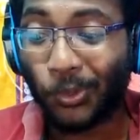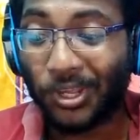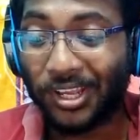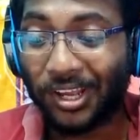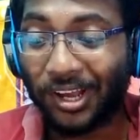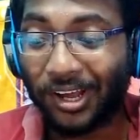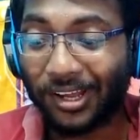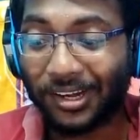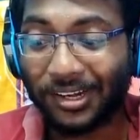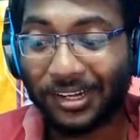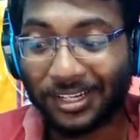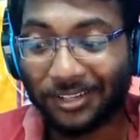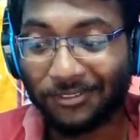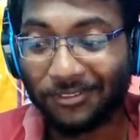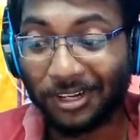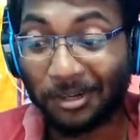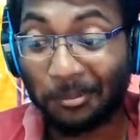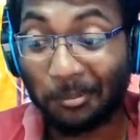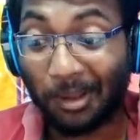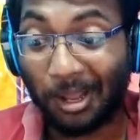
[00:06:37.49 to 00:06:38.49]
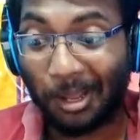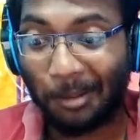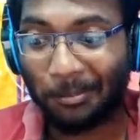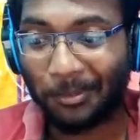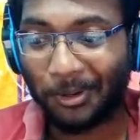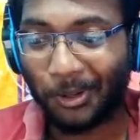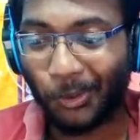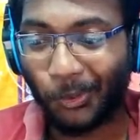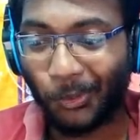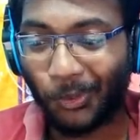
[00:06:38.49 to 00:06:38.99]
we are in a different
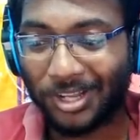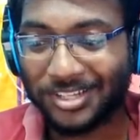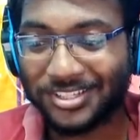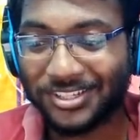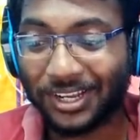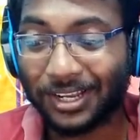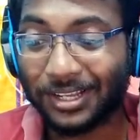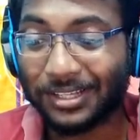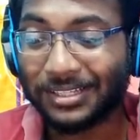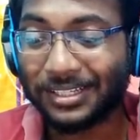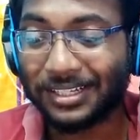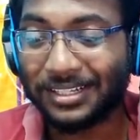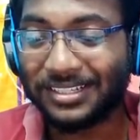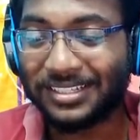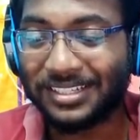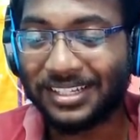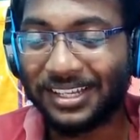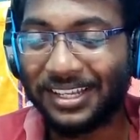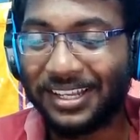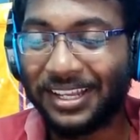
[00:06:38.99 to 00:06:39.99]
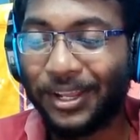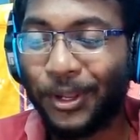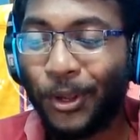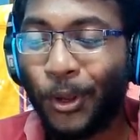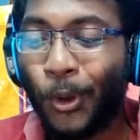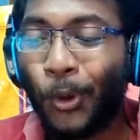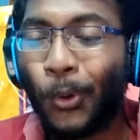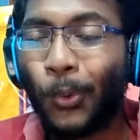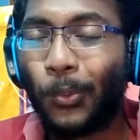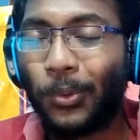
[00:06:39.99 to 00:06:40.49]
map now. As you guys can
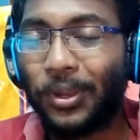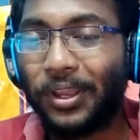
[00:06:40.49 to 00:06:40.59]
see,